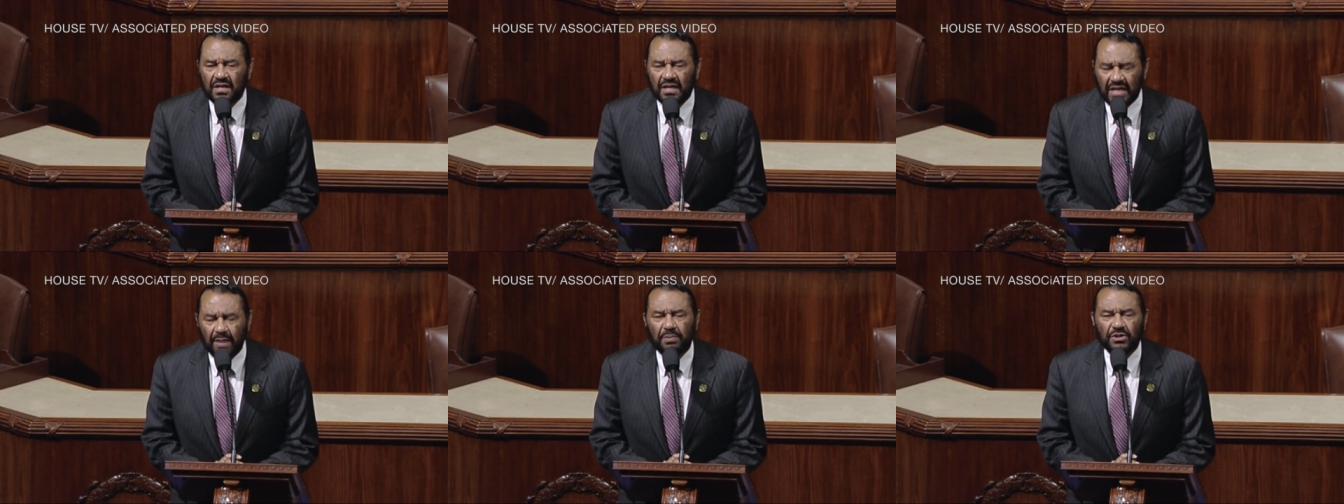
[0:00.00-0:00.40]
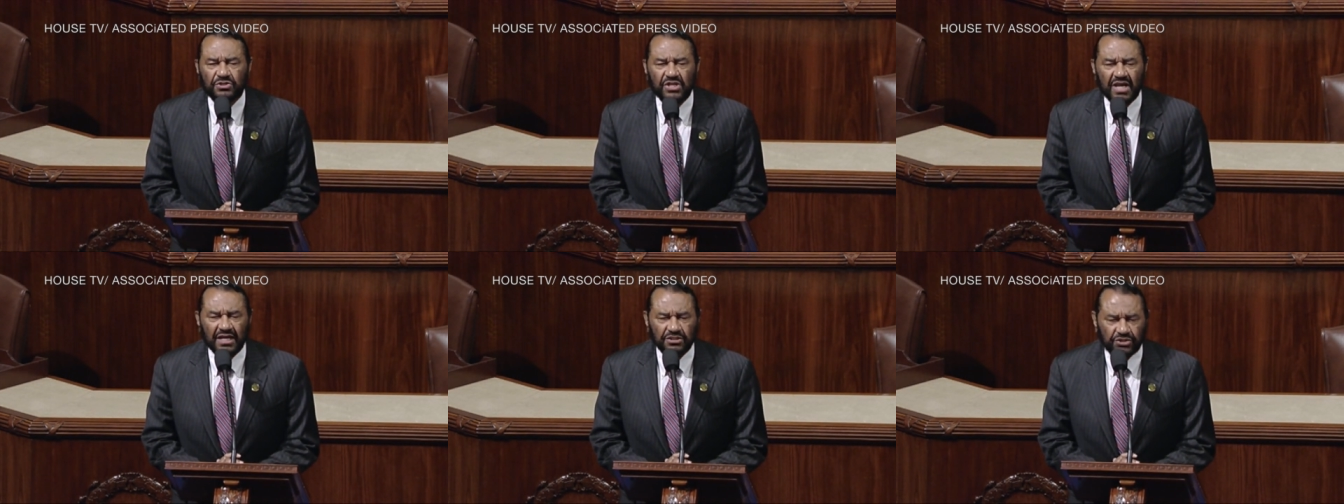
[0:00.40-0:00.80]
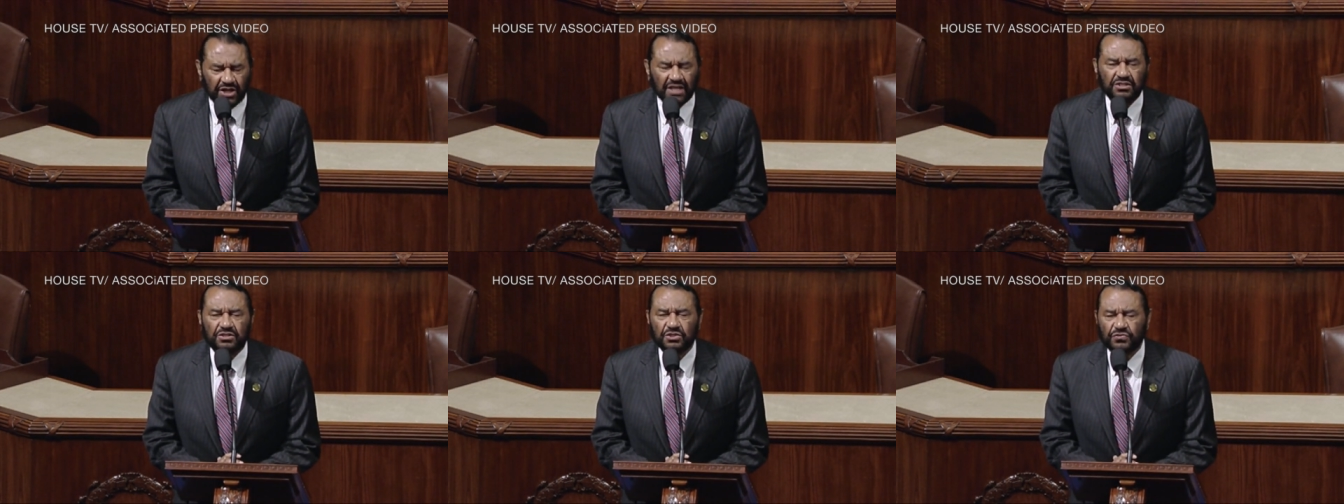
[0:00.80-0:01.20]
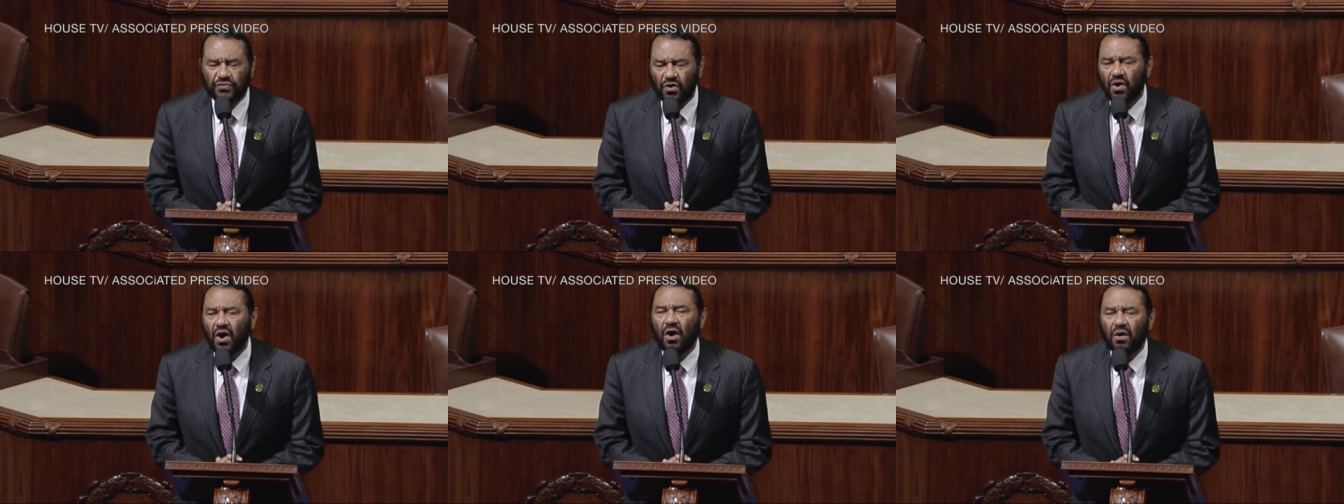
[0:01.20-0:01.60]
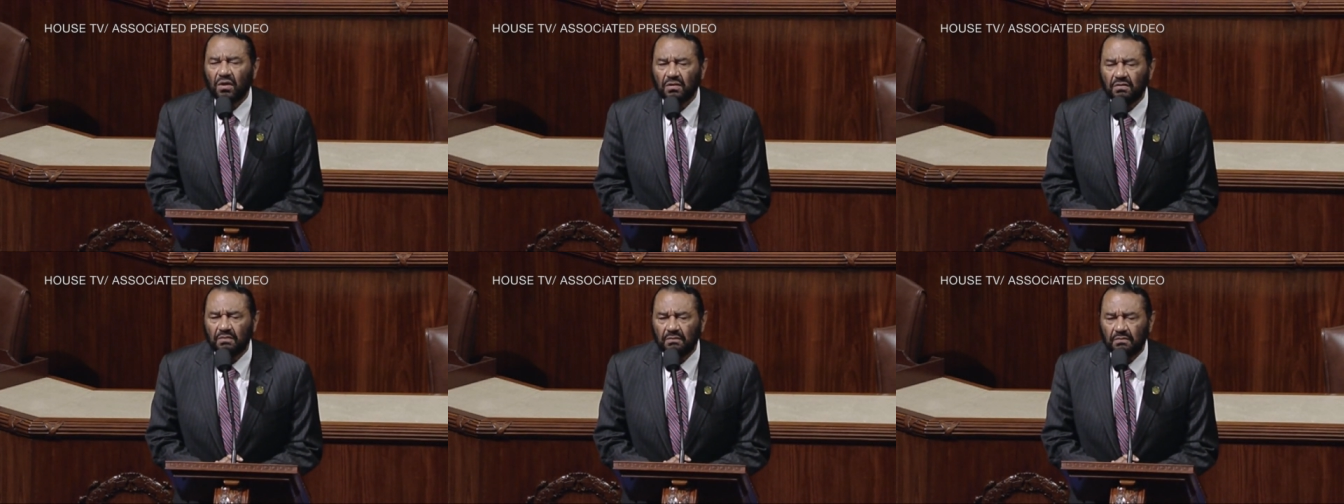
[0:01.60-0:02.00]
liberty and justice for
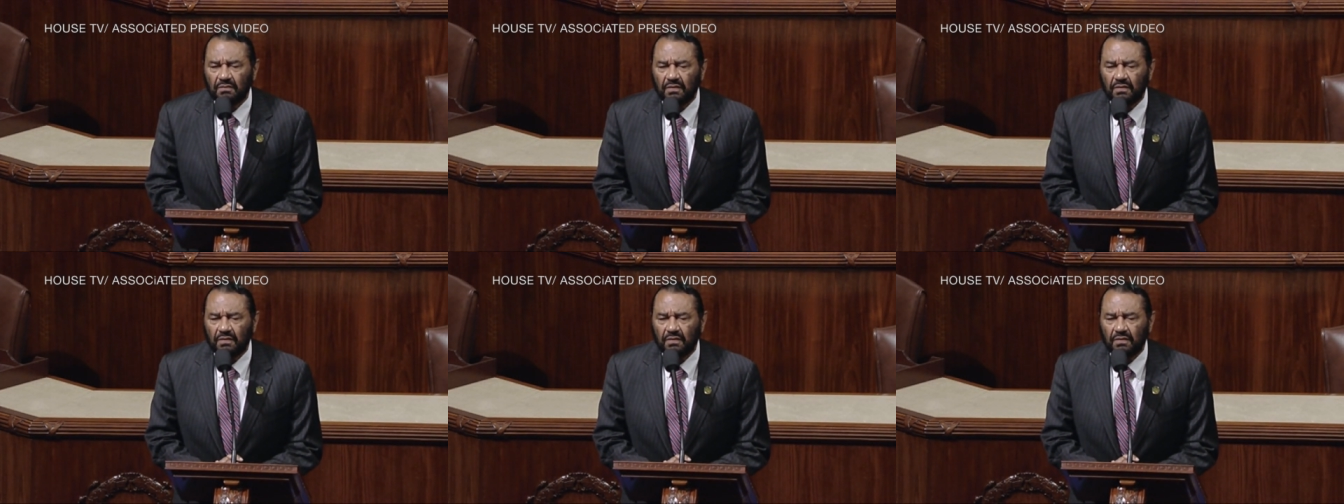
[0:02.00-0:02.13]
all.